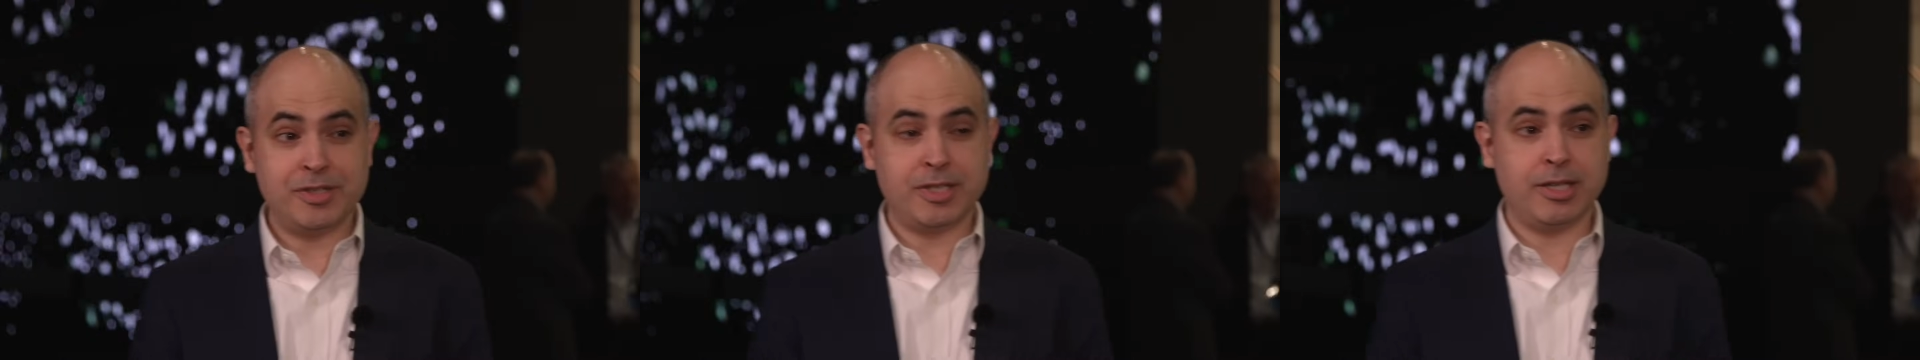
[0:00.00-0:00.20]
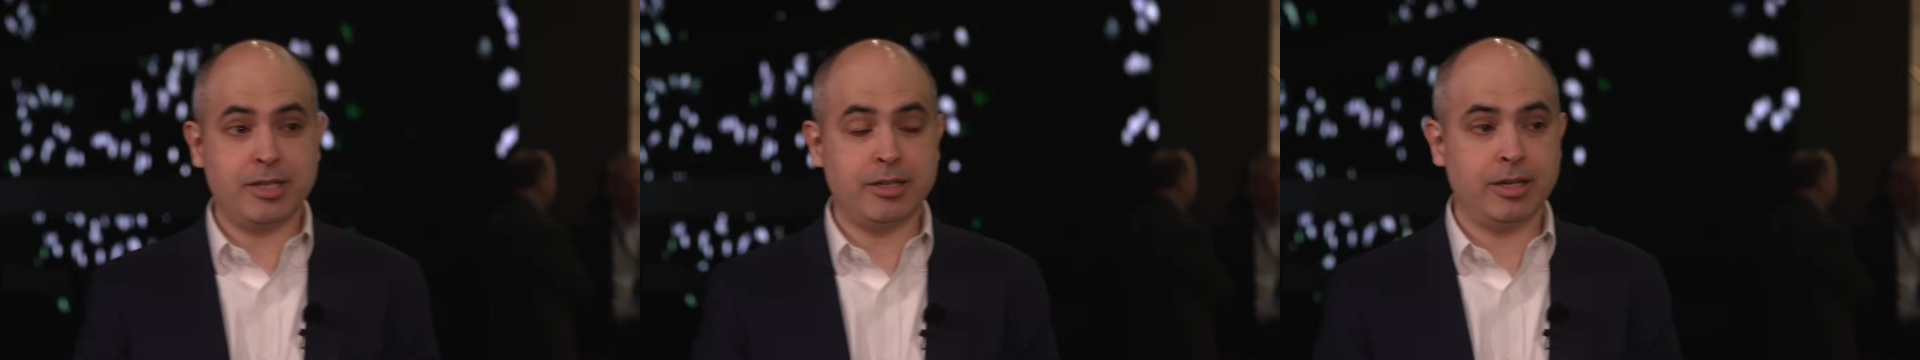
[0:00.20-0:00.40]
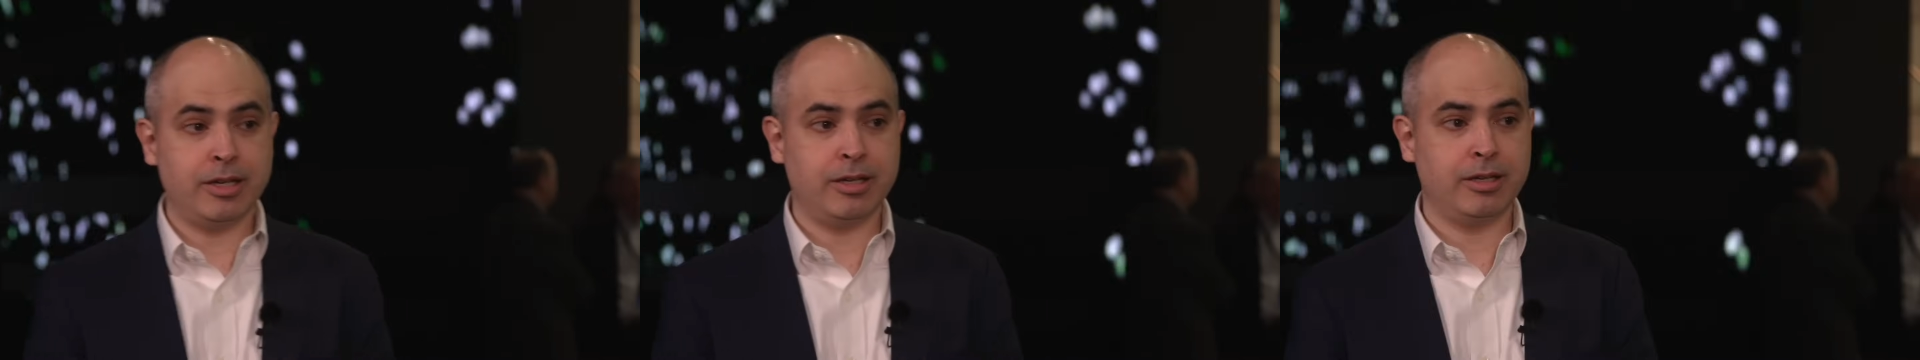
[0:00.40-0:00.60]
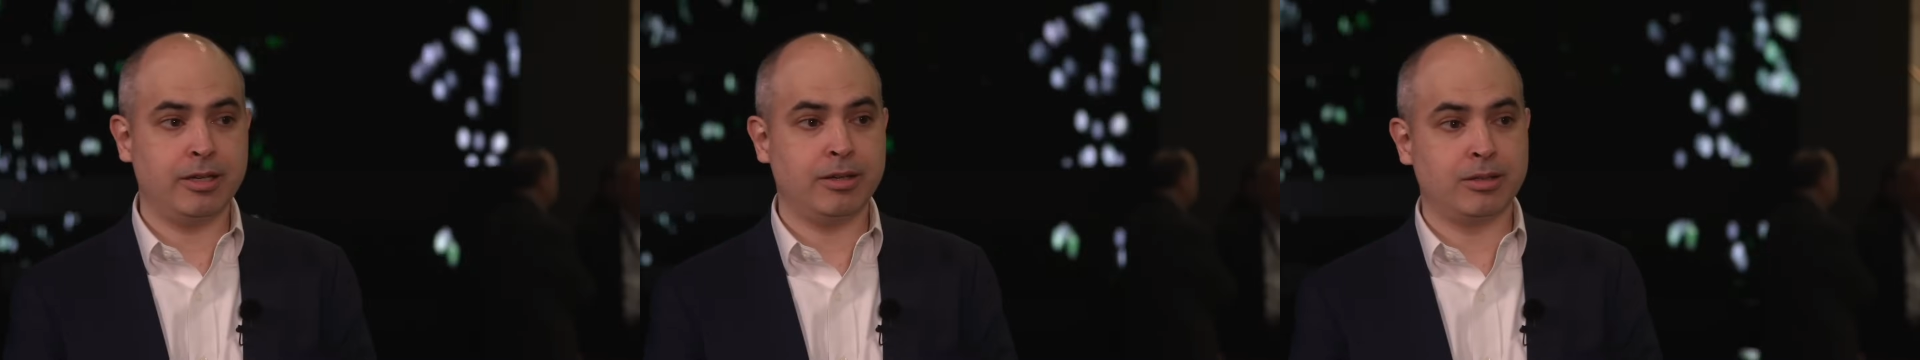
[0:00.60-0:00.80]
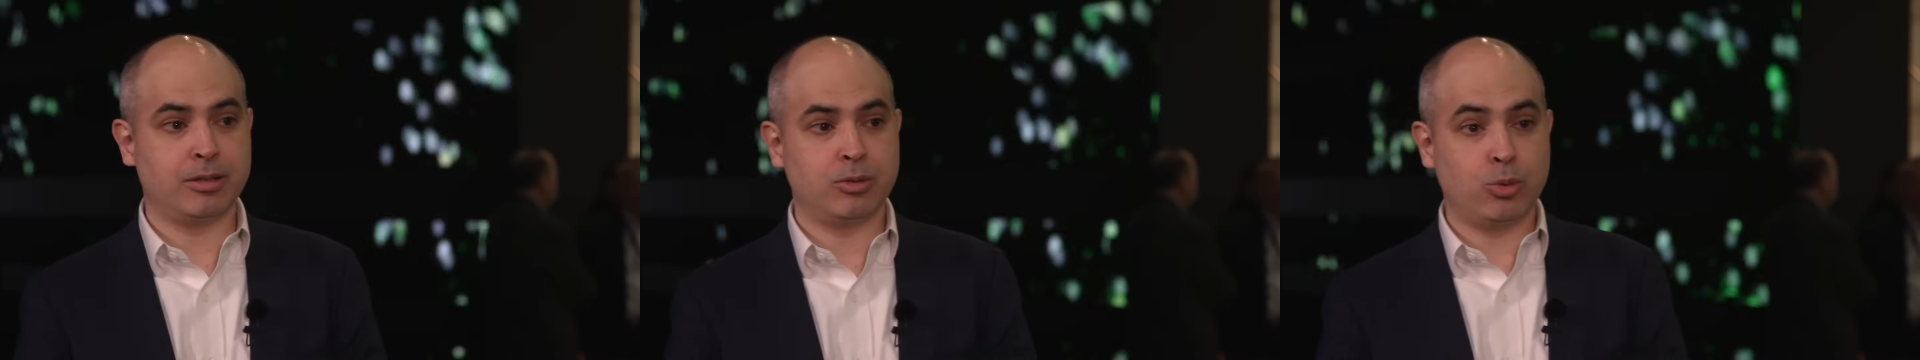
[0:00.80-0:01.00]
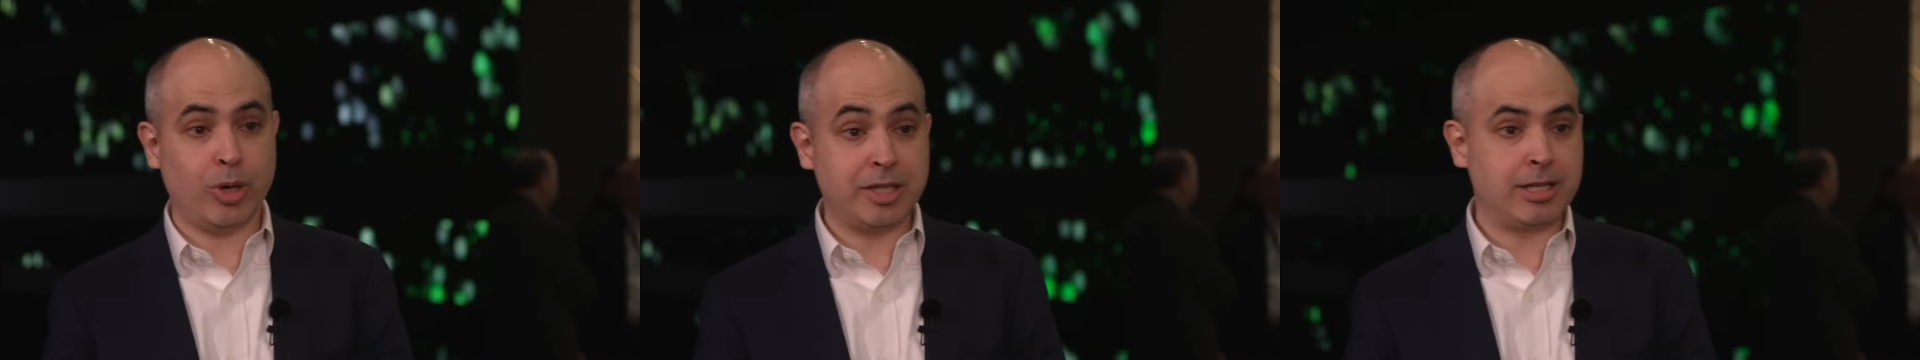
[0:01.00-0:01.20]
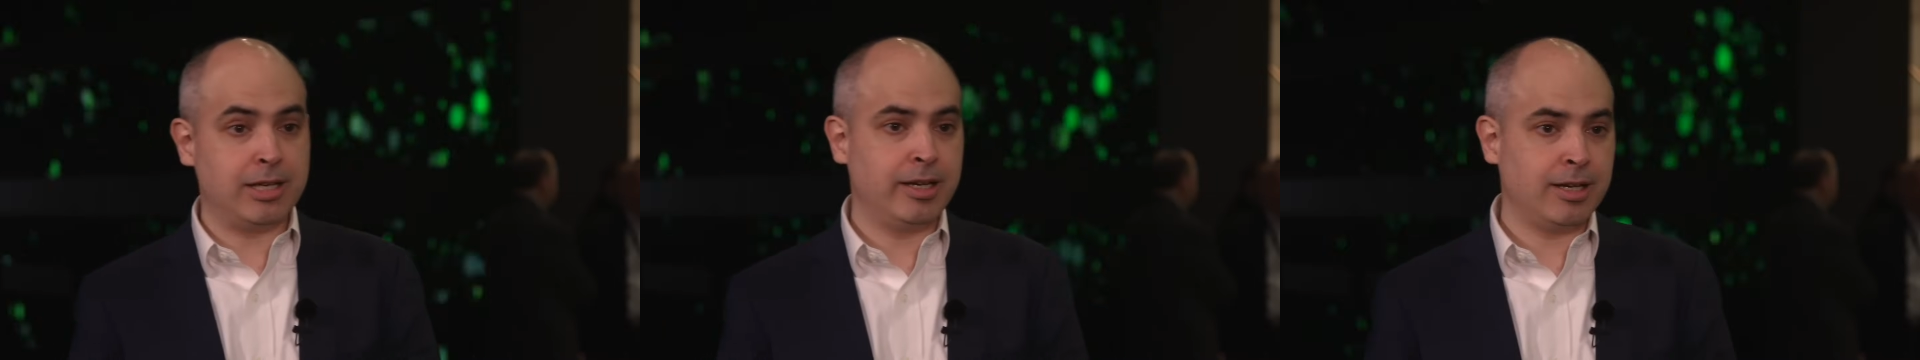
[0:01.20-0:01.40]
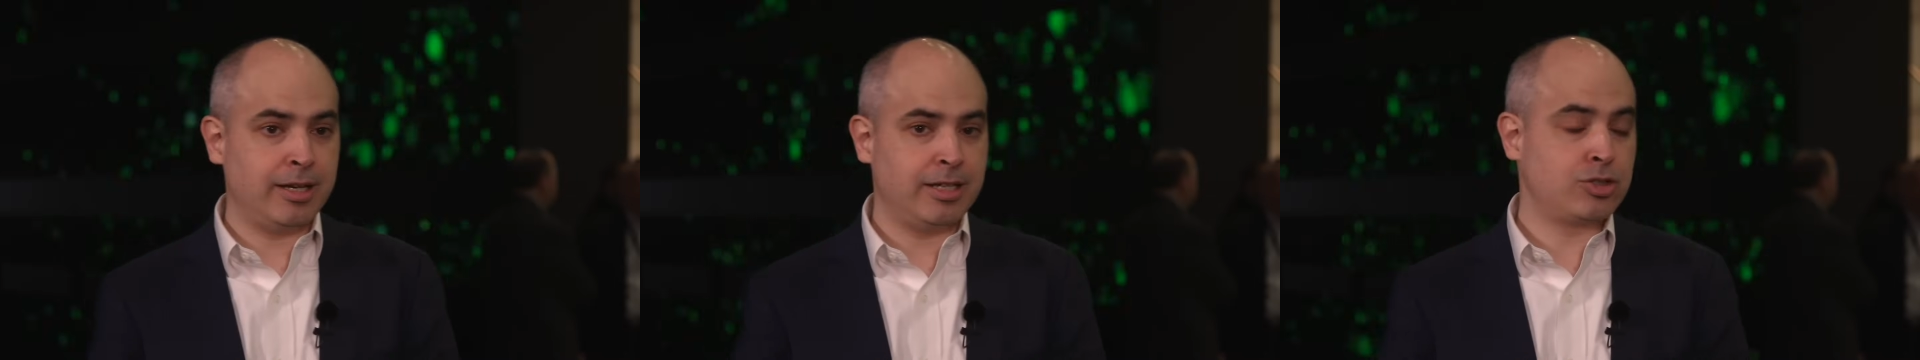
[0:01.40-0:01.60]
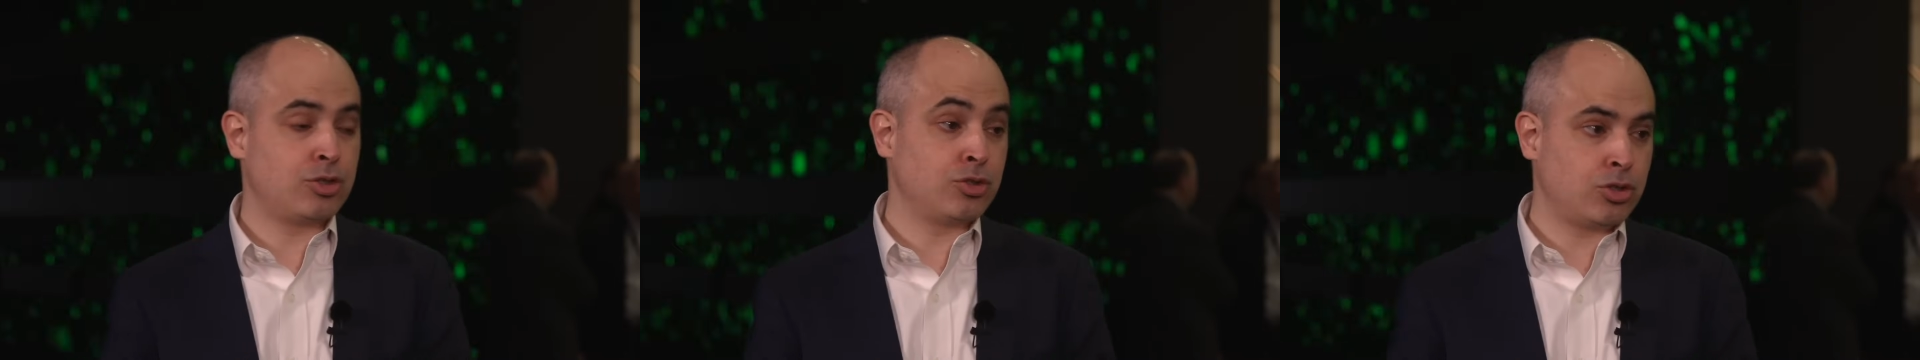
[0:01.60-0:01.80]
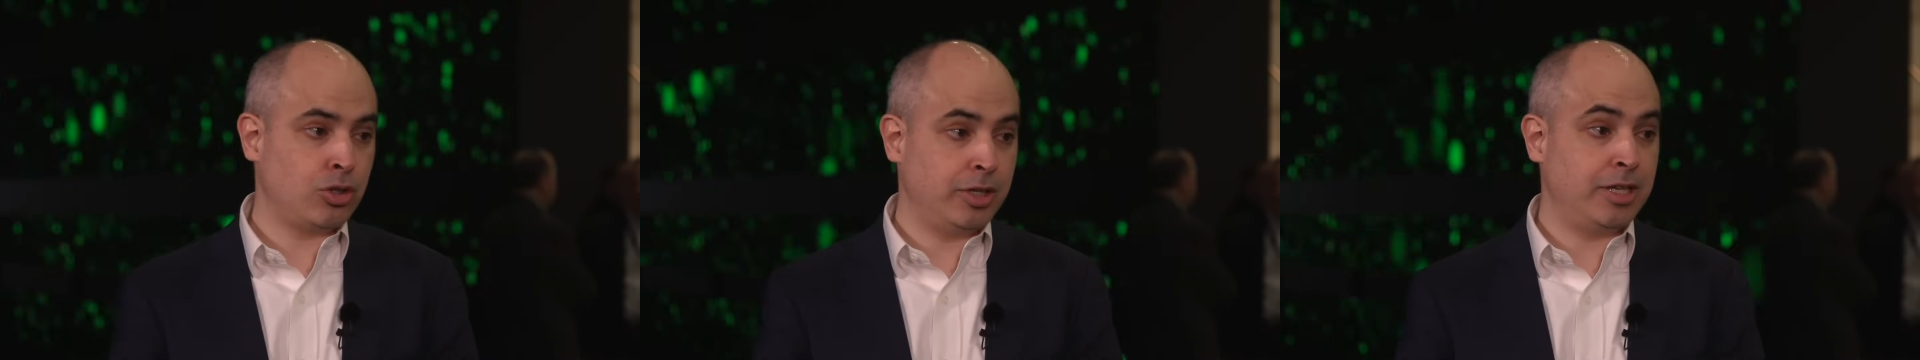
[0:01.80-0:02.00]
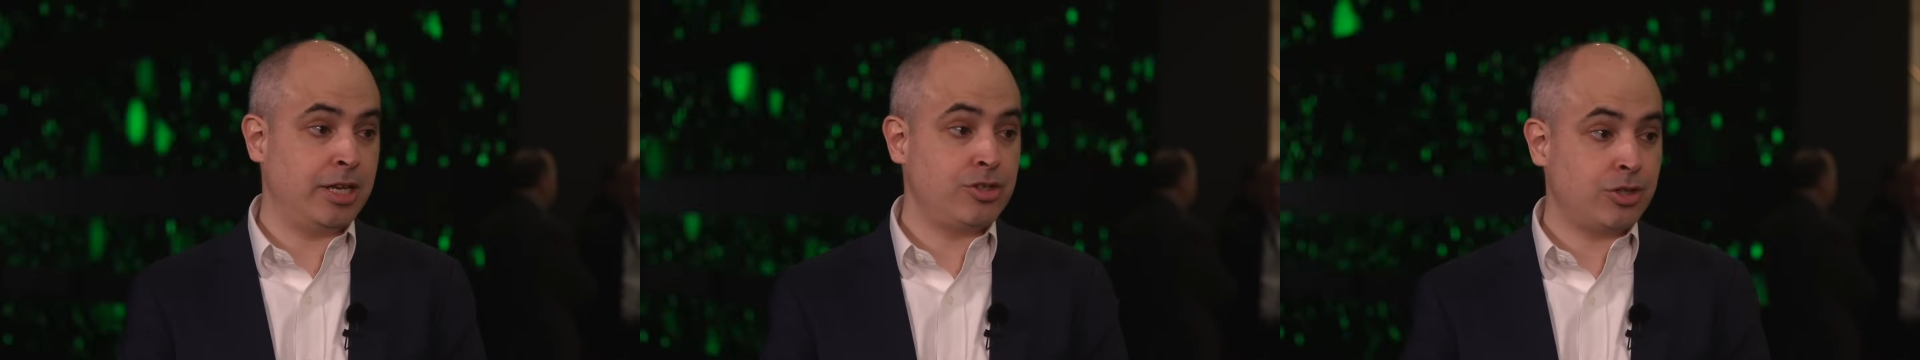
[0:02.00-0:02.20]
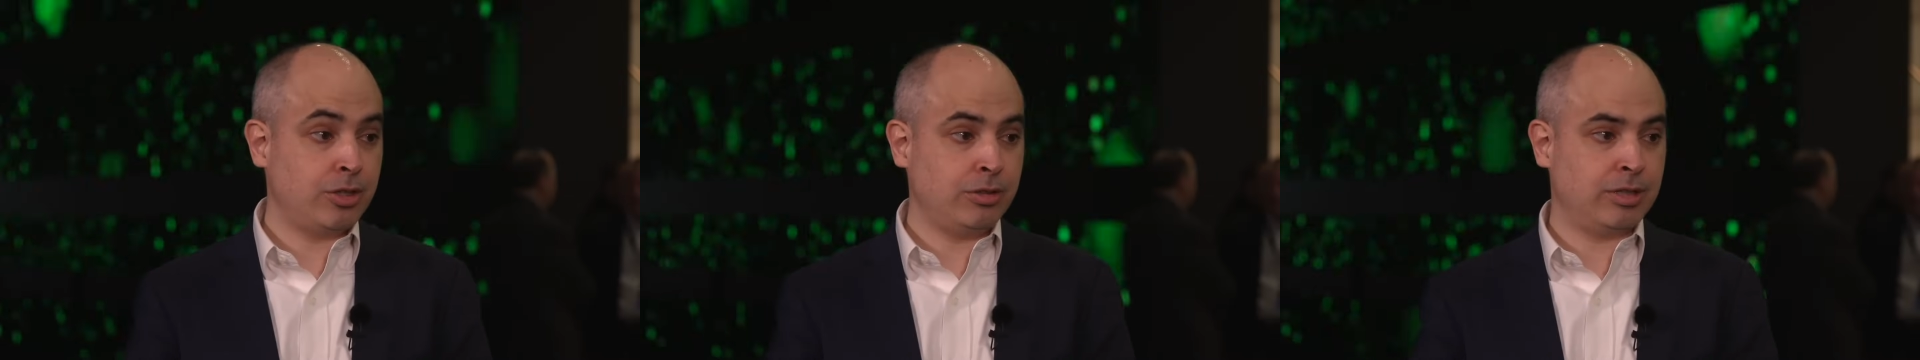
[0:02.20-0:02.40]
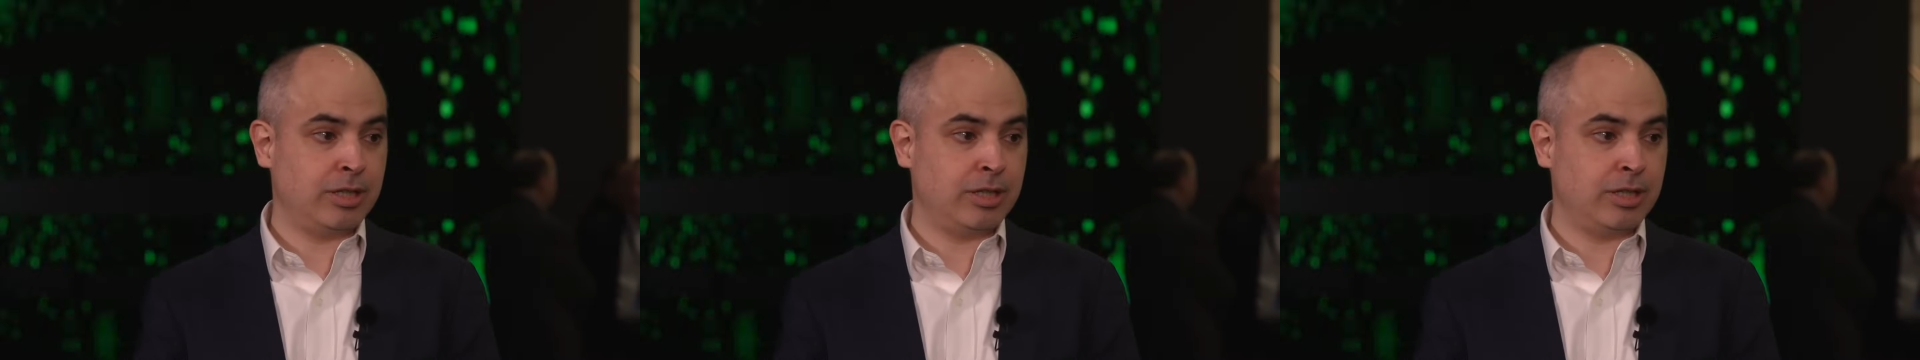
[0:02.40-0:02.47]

see uh, quite clearly is consolidation.